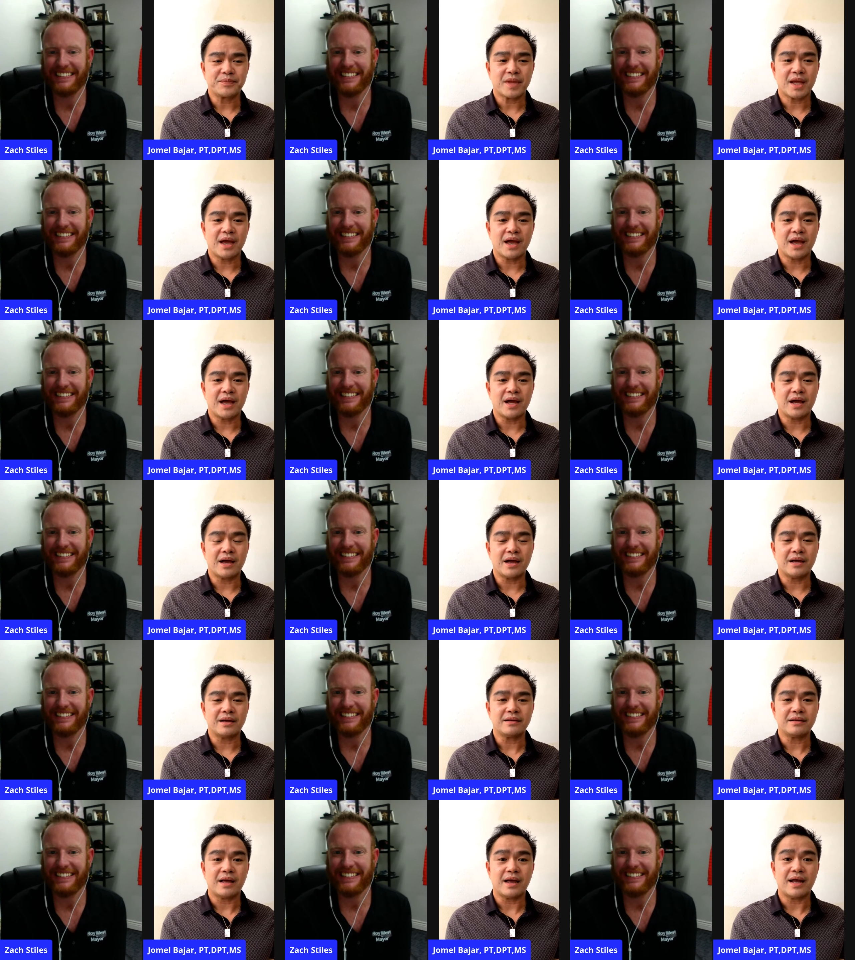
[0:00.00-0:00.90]

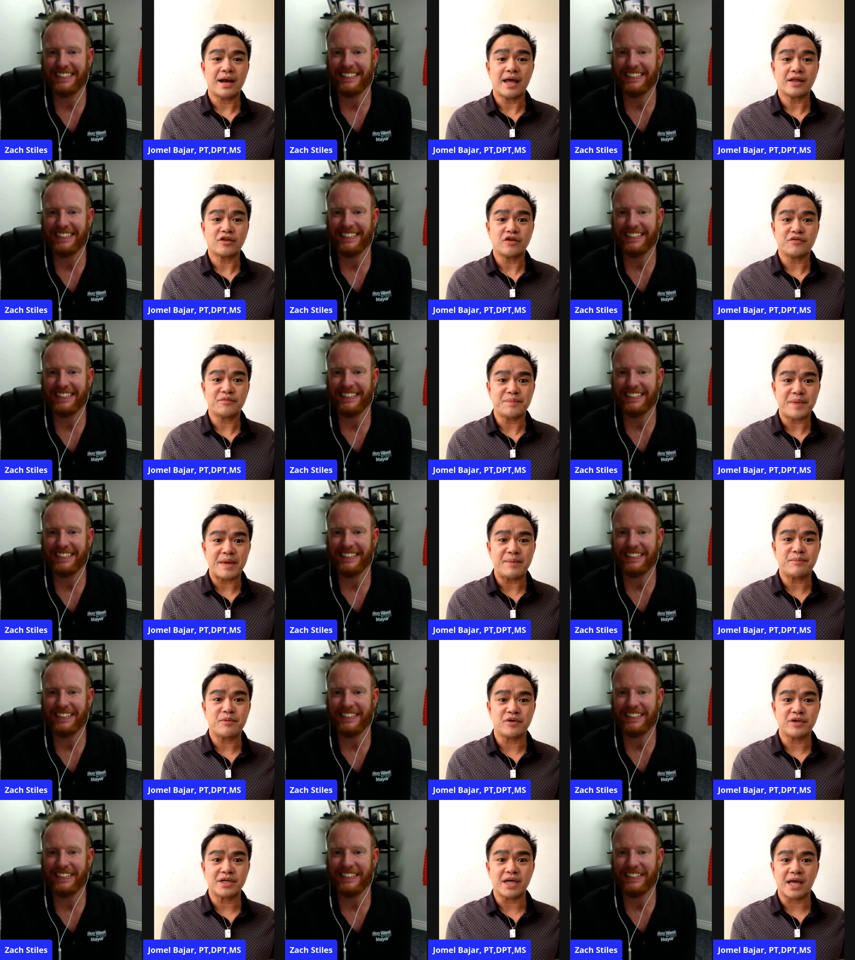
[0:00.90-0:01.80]
Speaker 1: uh, a lot of
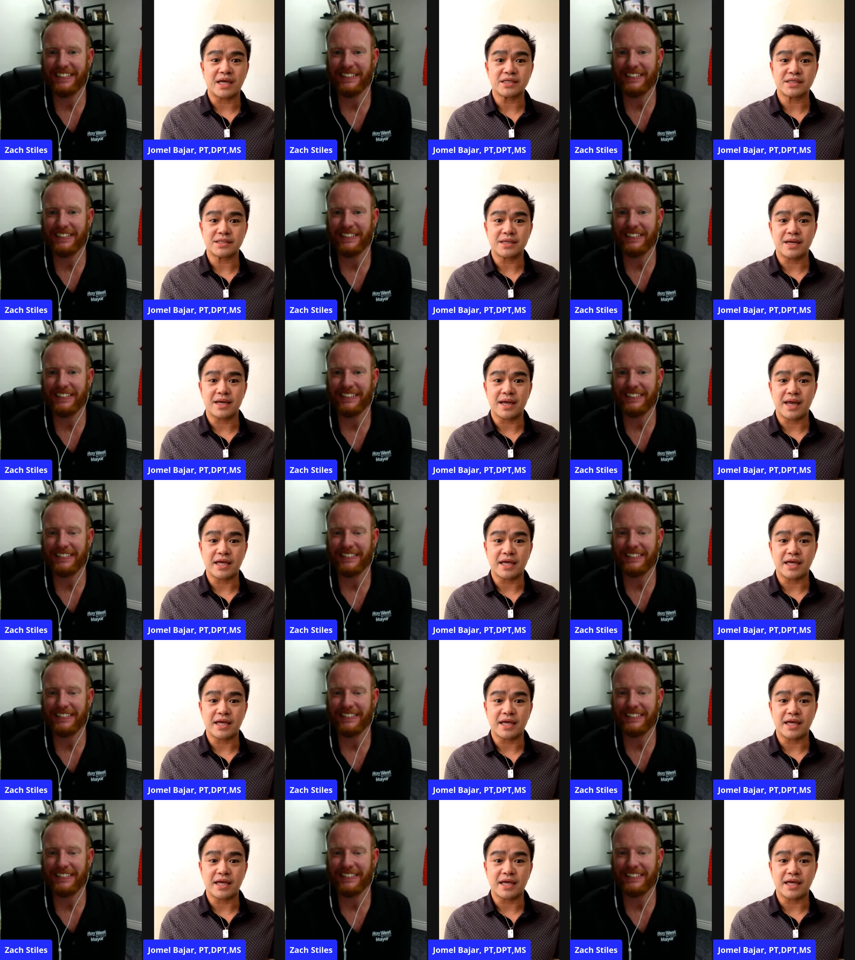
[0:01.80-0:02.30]
people ex- uh,